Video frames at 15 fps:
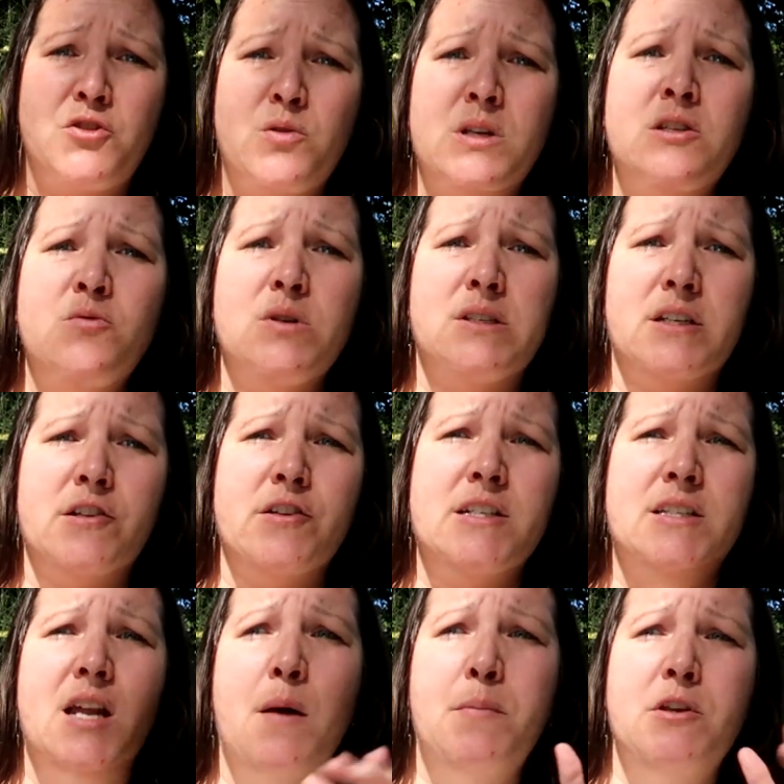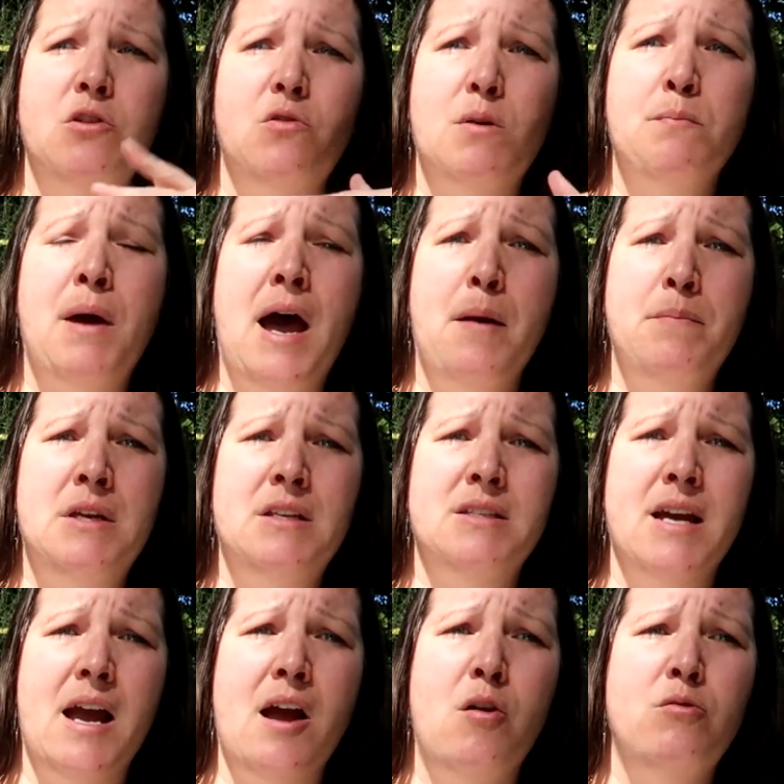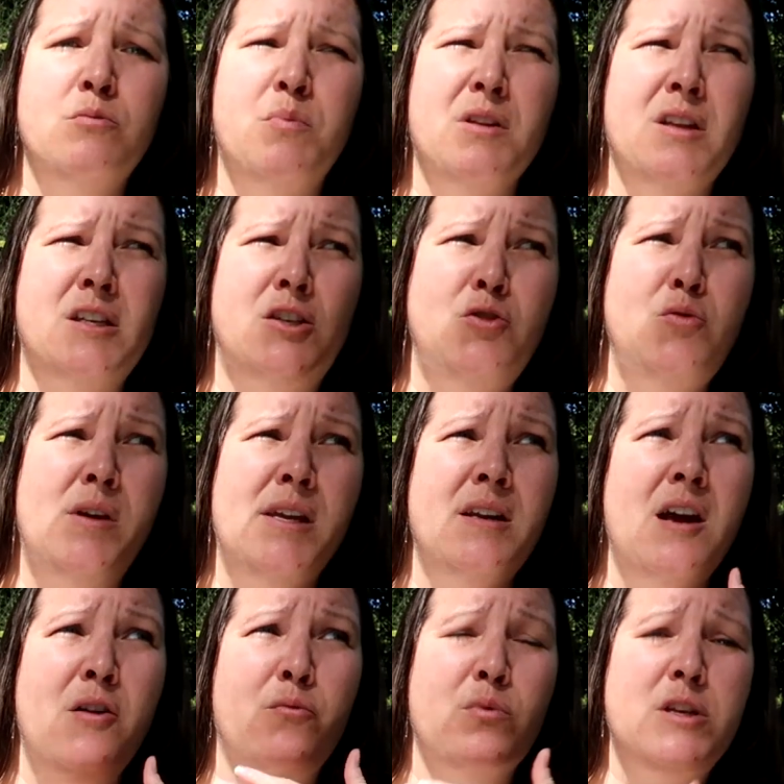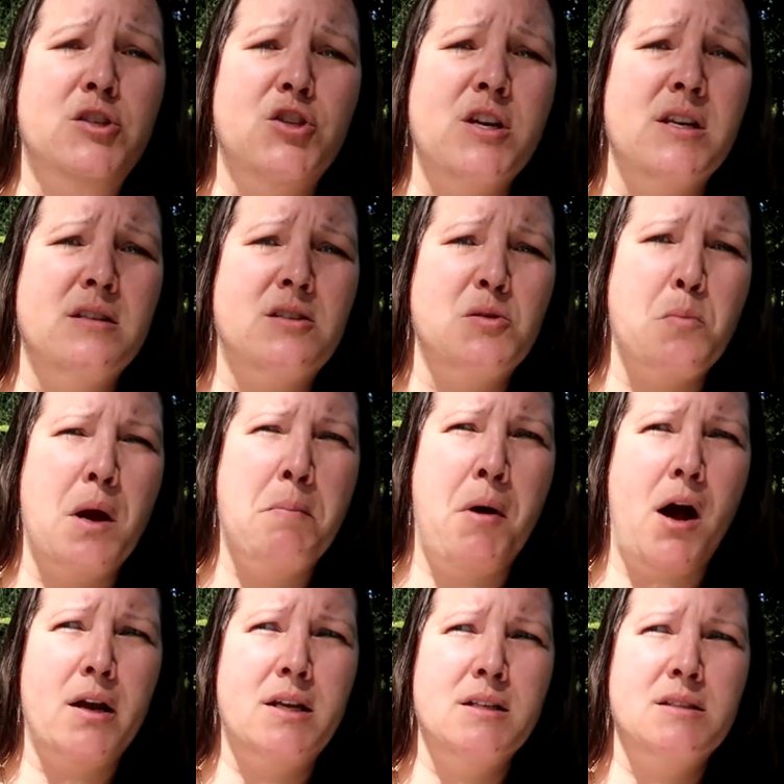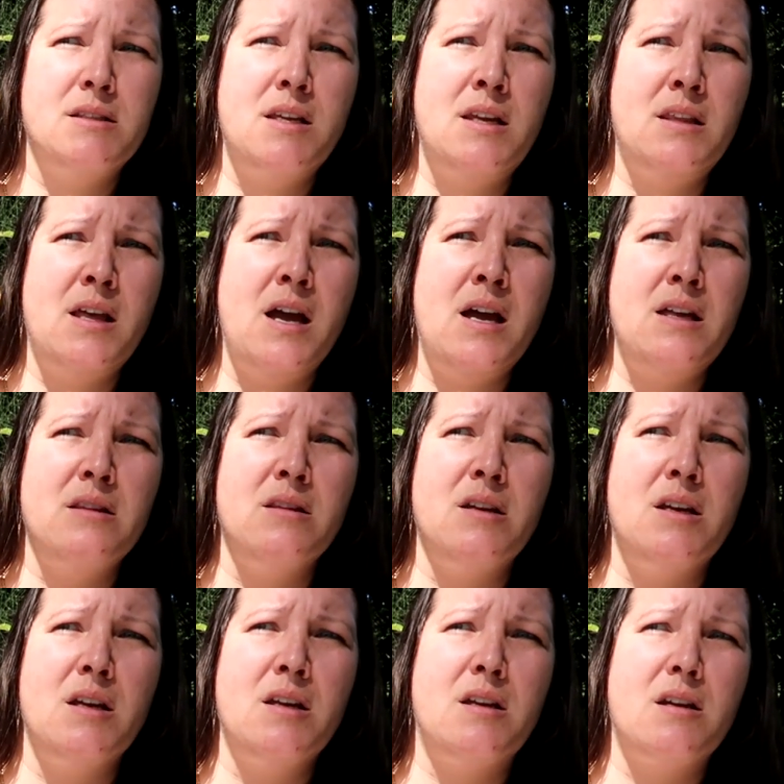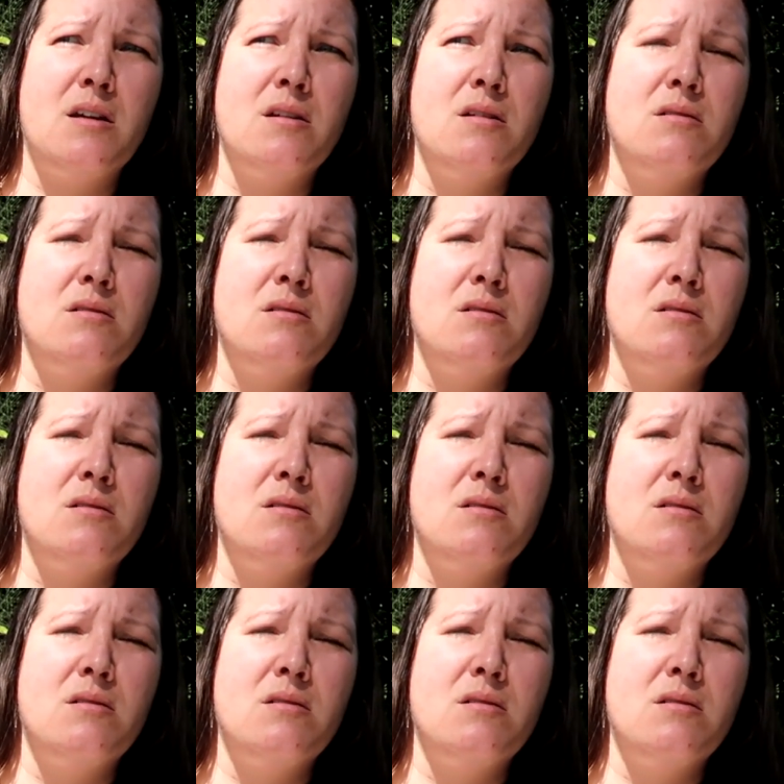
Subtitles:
You can do a Terry stop and you can pat me down, but like, you cannot reach into my pockets like that. Like,